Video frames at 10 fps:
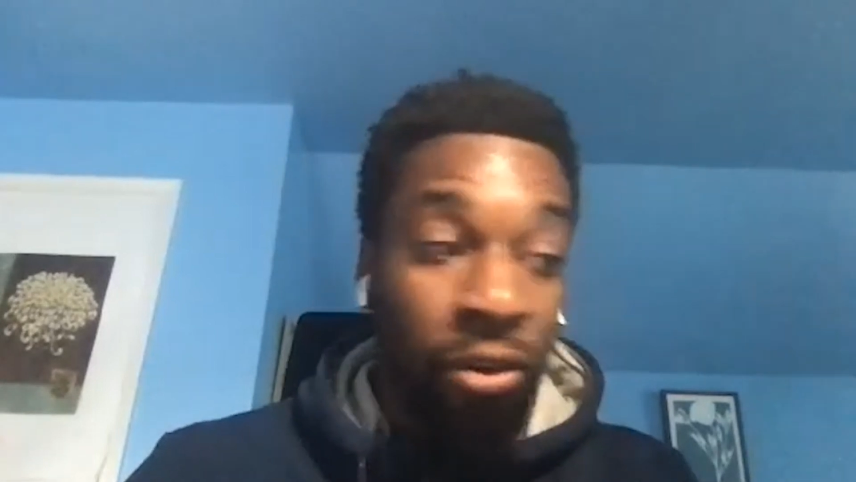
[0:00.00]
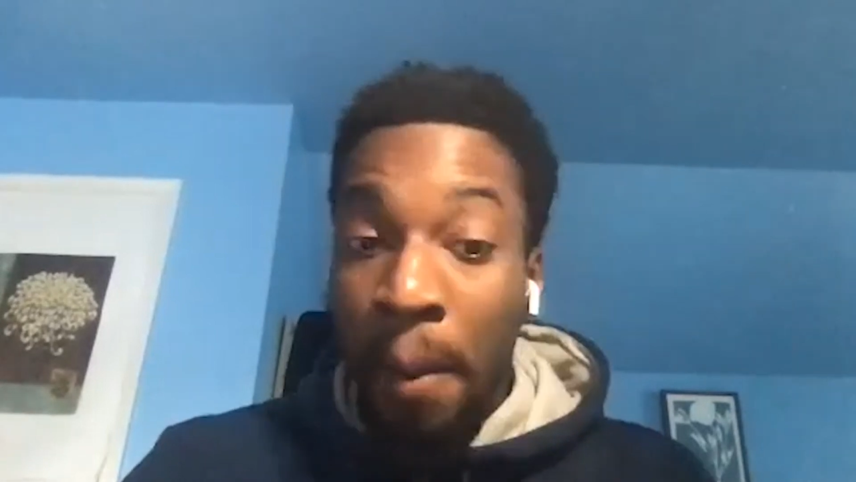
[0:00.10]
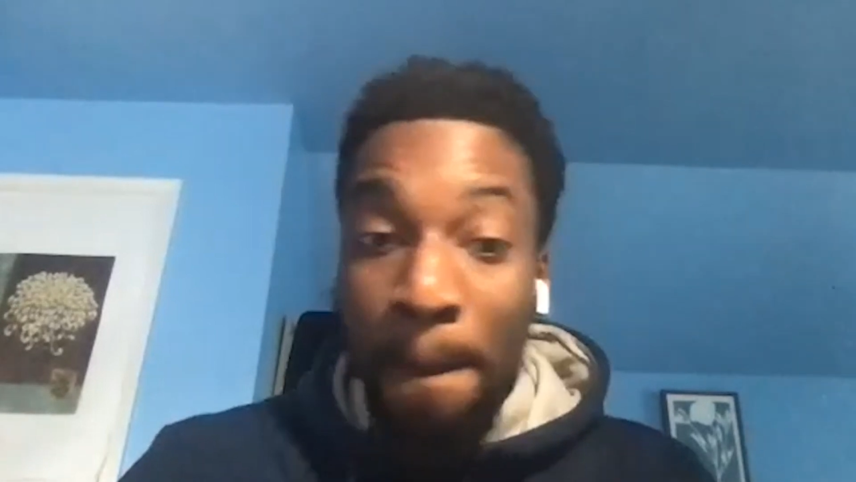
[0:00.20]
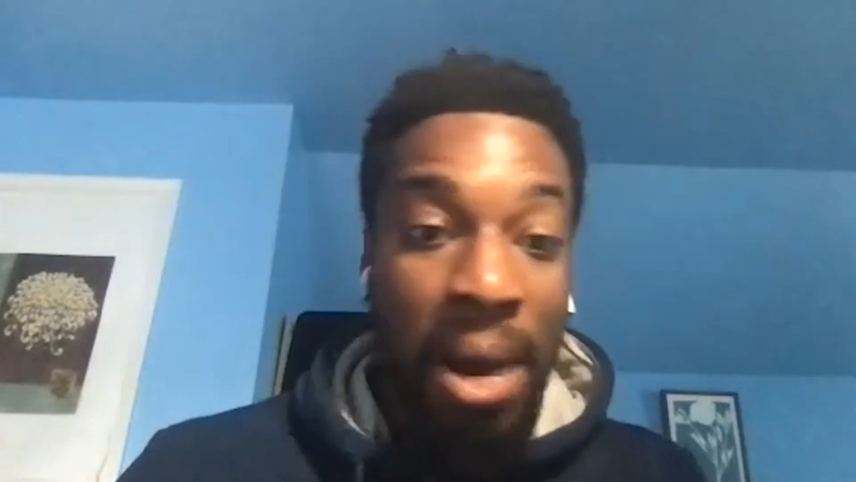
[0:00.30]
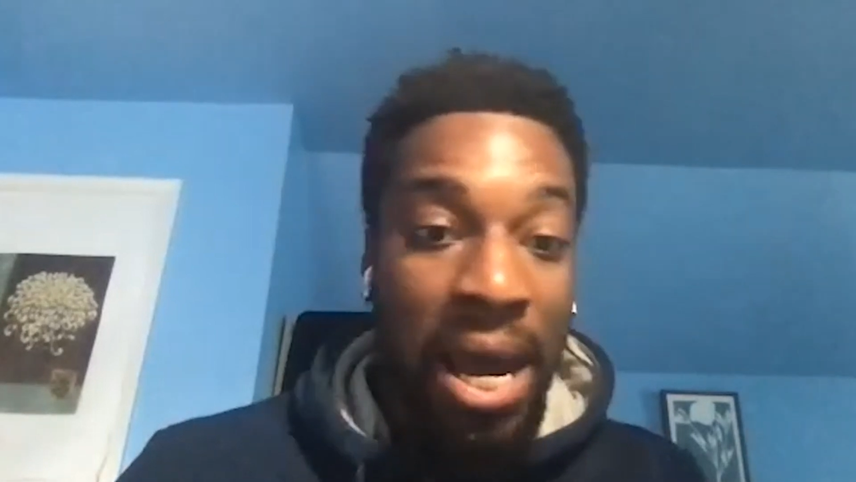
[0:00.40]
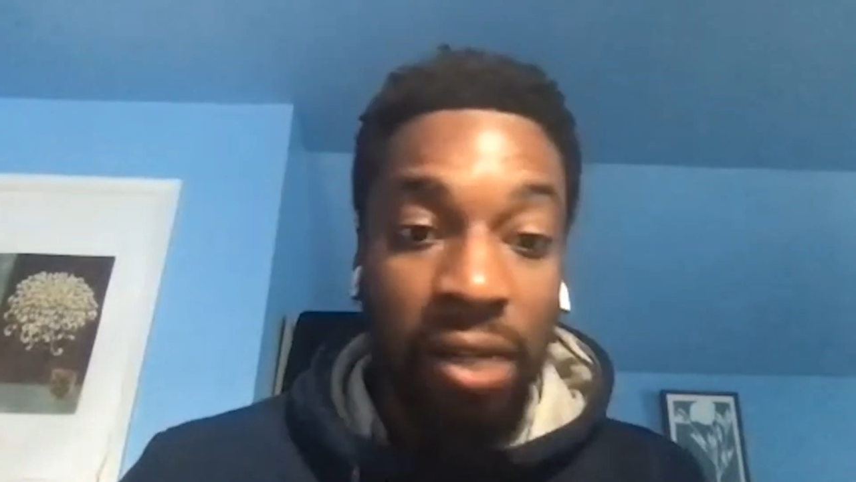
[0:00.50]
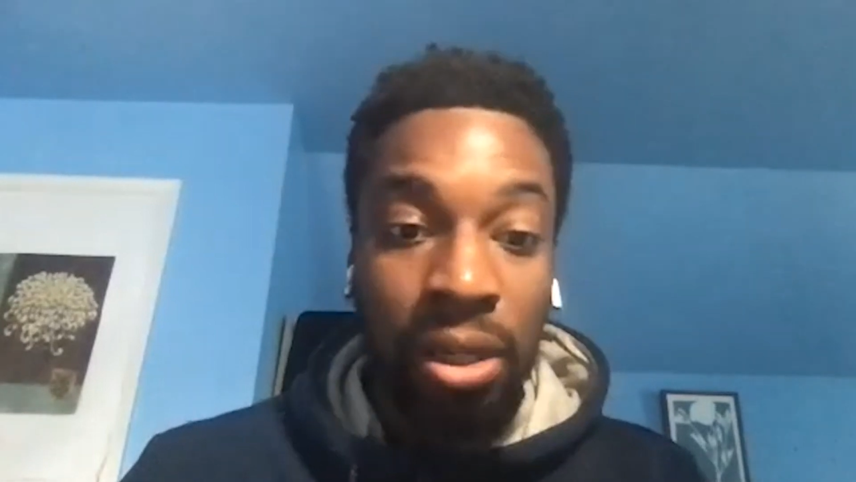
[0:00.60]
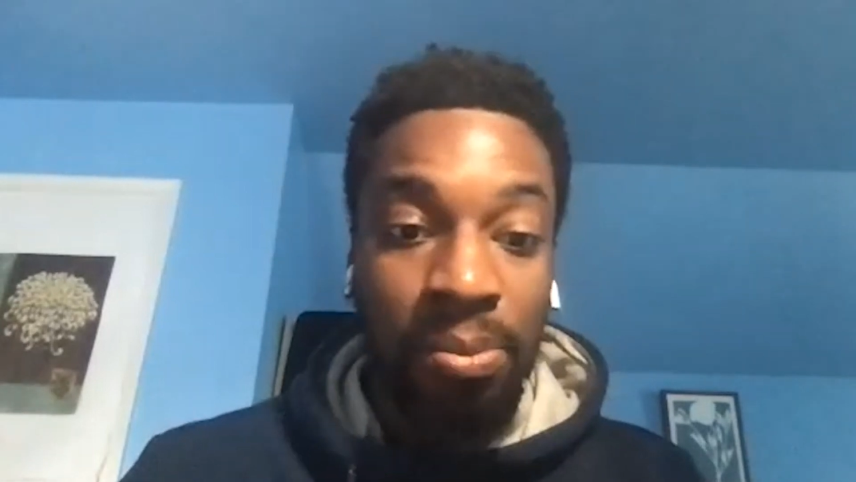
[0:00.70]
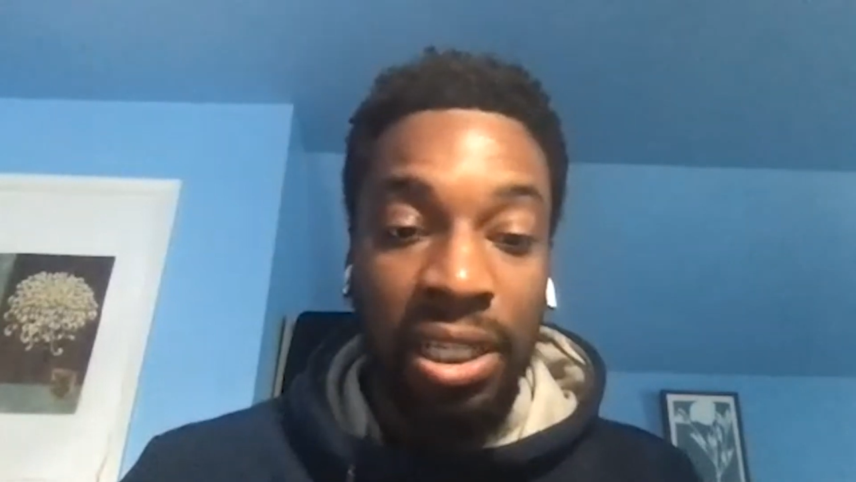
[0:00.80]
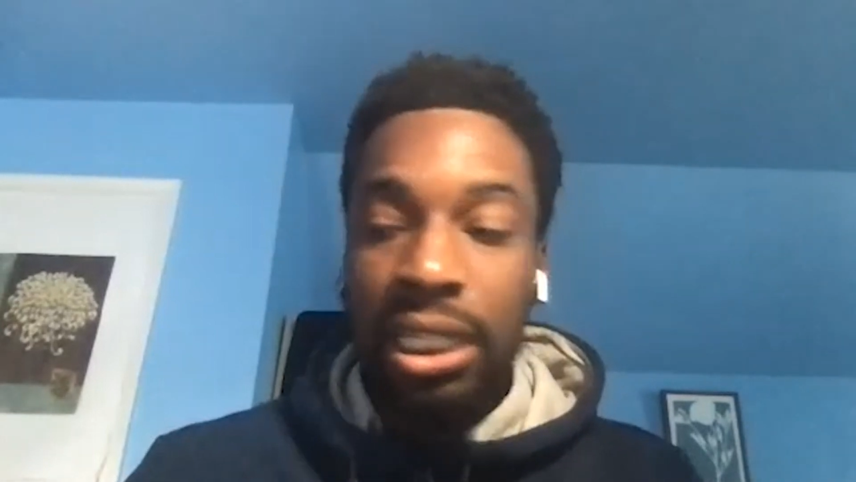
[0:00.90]
a bite
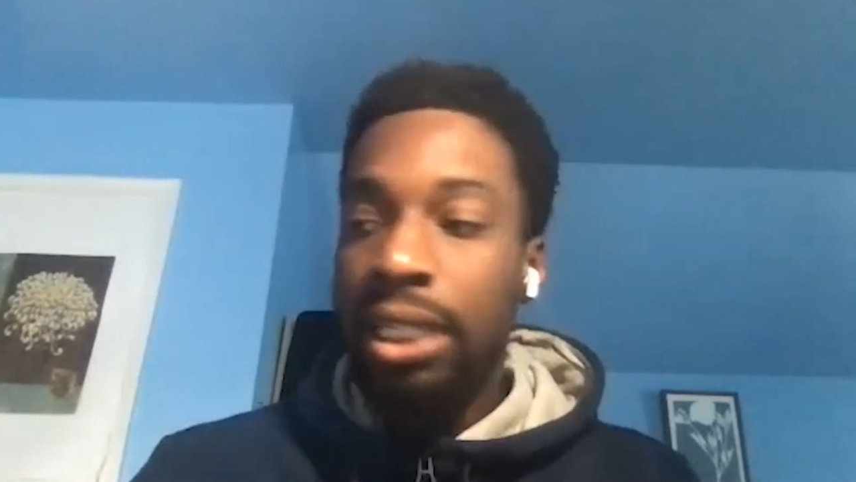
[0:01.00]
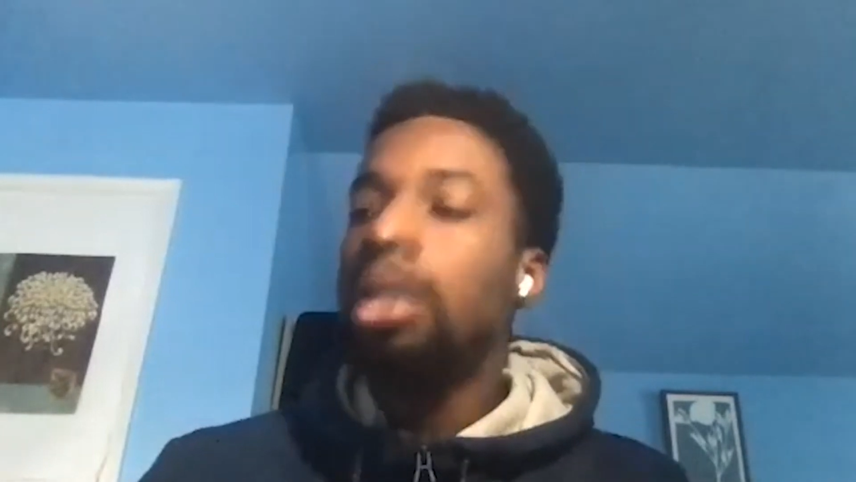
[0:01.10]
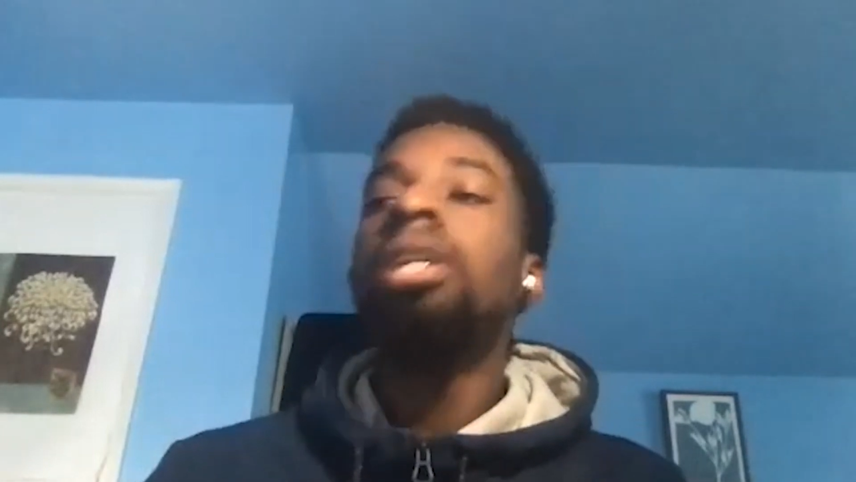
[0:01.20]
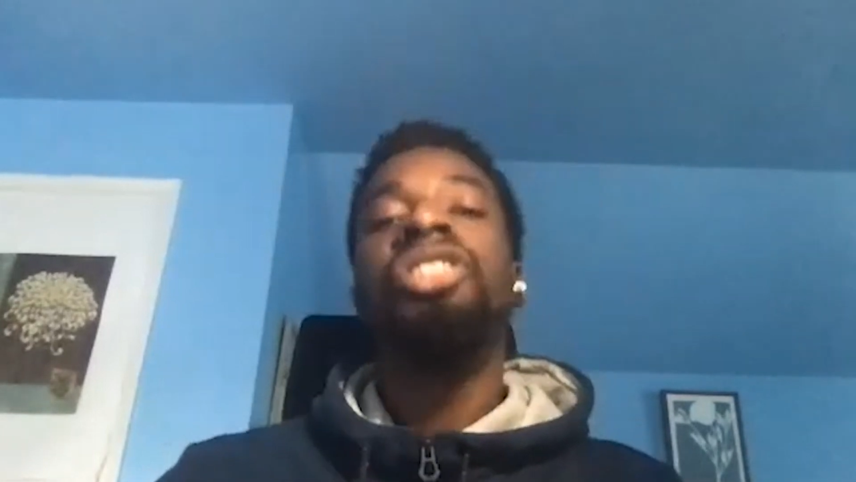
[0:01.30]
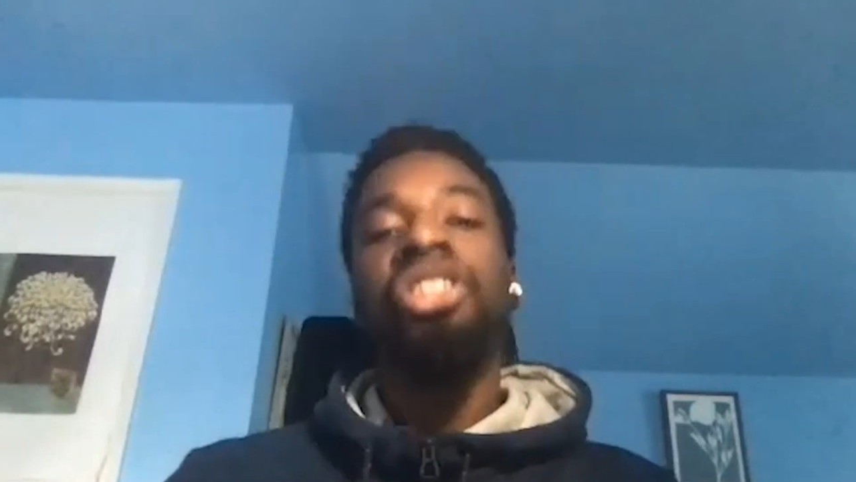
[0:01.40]
of something to eat,